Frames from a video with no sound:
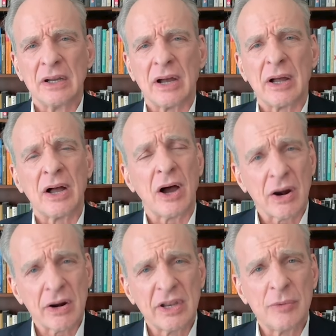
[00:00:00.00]
uh,
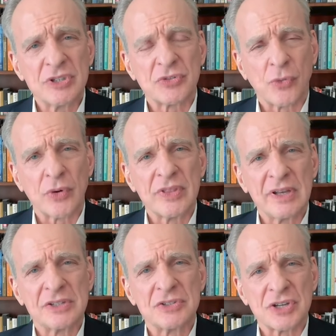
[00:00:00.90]
arguments for the
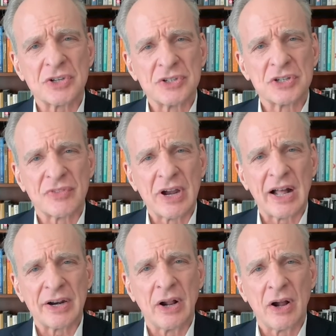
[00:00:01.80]
existence of
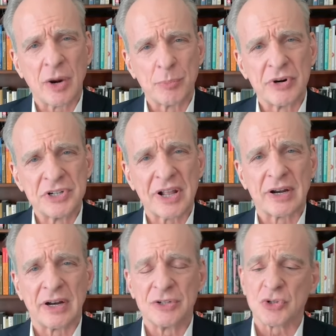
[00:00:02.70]
God are
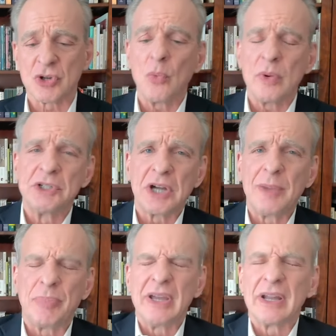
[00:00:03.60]
presented. And so when J
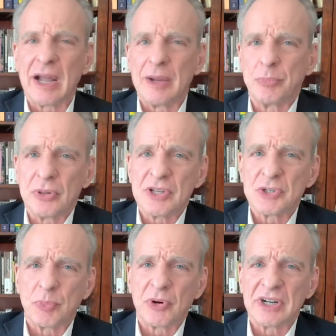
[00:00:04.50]
P and I put this
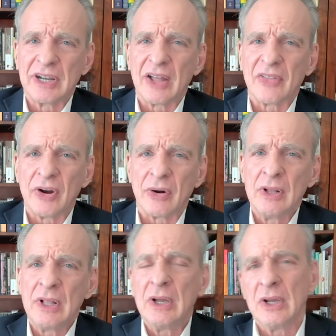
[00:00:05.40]
book together,
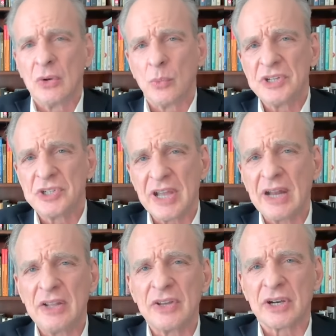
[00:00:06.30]
we said
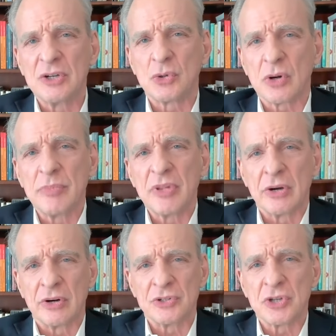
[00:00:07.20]
to the
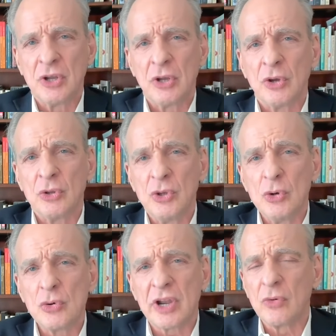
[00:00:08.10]
contributors,
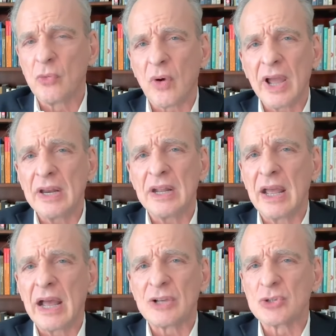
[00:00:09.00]
you can write
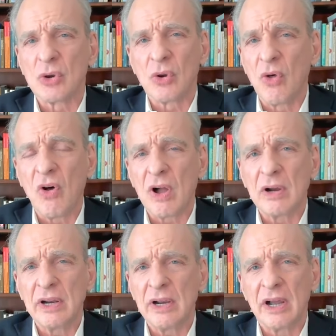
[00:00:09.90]
as
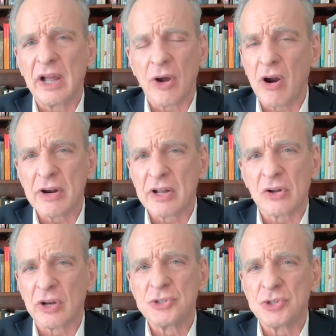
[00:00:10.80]
long an
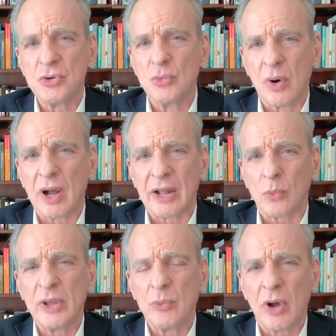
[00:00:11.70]
article as you want.
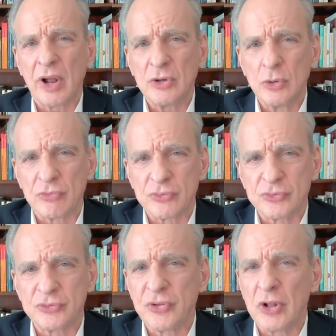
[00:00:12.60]
We want you to
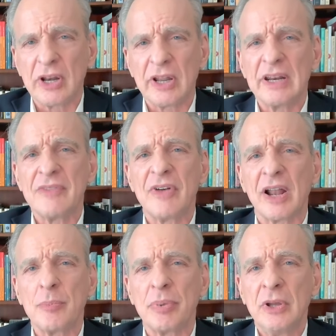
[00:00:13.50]
fully
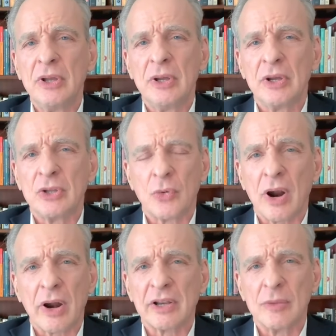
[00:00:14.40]
develop your
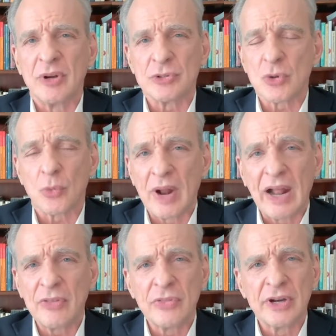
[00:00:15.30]
arguments. So
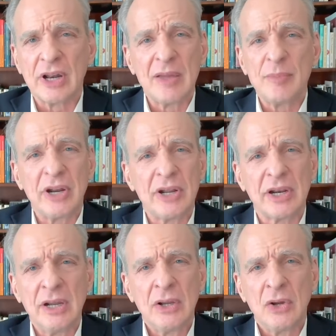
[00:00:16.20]
rather than
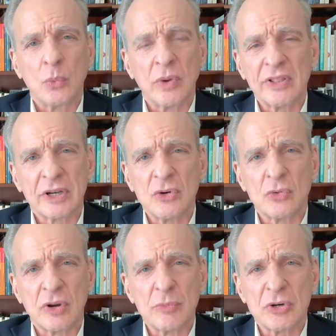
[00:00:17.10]
limiting one of the
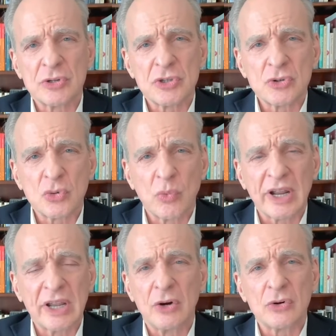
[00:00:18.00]
contributors to
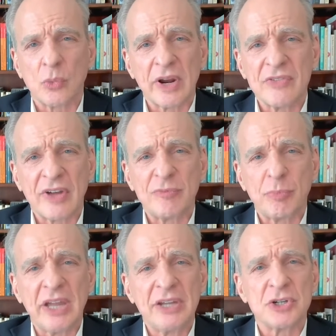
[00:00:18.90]
twenty or twenty-five
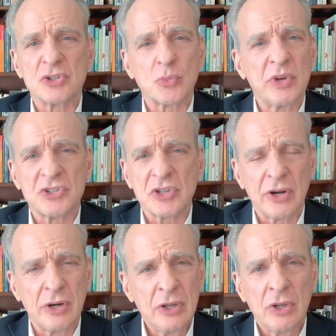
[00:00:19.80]
pages, we
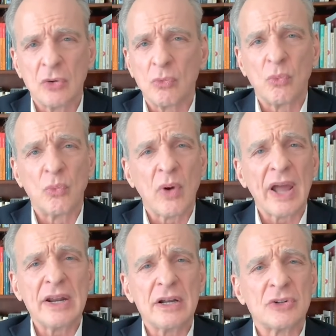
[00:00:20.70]
said,
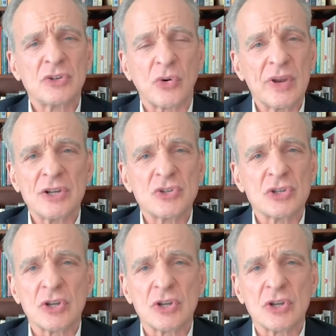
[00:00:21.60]
write a treatise as